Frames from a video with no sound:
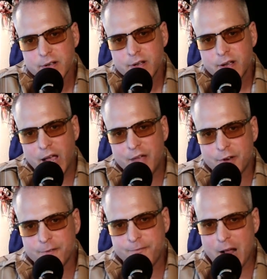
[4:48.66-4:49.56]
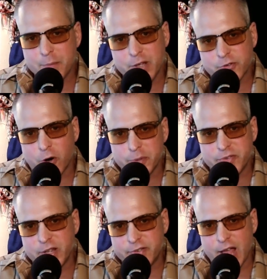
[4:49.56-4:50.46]
and their families are almost
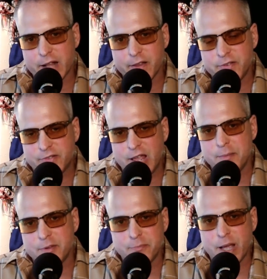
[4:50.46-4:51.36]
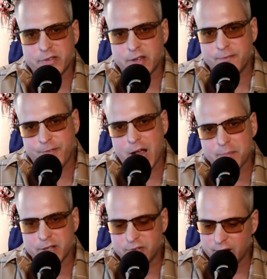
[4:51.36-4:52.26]
exactly the same as Mexican
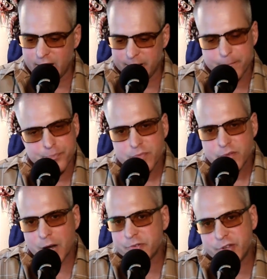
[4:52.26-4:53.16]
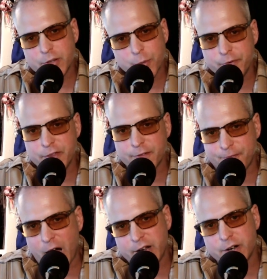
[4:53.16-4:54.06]
families. Like, you ever seen the movie The
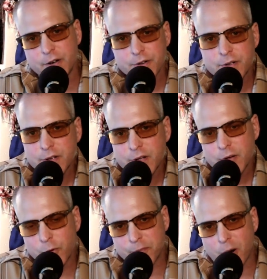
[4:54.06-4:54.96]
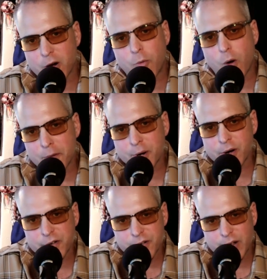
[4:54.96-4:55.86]
Fighter with Mark
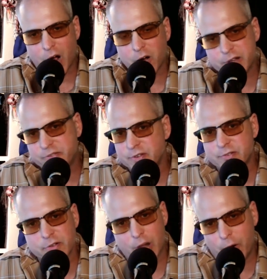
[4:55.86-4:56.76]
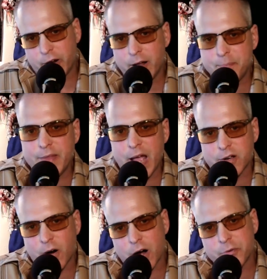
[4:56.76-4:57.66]
Wahlberg? How all his sisters loaded up in that
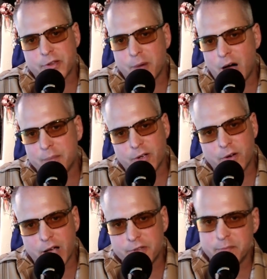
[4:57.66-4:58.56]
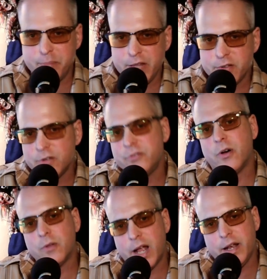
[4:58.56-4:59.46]
car with the mom to go down there and beat the dude's
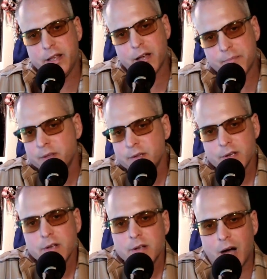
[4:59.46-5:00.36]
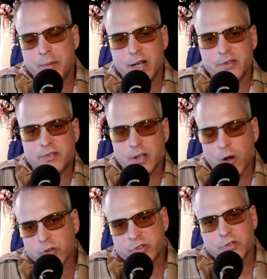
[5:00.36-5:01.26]
old lady up? I mean, the
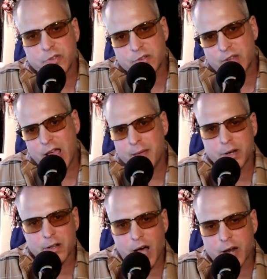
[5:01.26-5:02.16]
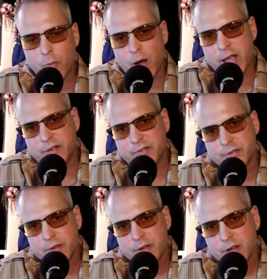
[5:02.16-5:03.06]
culture's the same in a lot of ways.
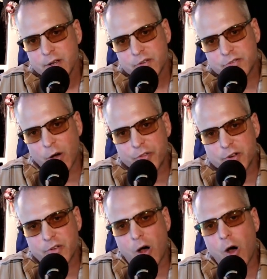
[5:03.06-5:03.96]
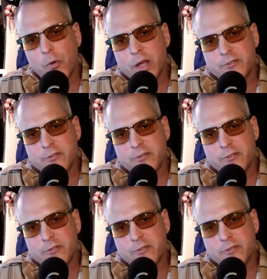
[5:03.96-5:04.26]
So there's always